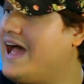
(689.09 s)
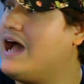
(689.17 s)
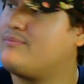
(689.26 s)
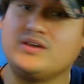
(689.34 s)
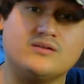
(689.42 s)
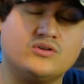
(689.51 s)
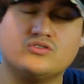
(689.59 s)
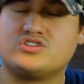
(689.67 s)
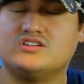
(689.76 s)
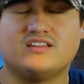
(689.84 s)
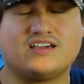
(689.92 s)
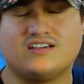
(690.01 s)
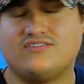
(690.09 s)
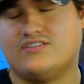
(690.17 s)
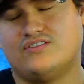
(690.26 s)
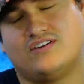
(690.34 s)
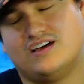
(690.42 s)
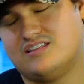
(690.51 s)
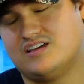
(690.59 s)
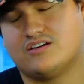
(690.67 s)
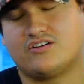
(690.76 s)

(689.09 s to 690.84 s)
happy emotion like if, if i think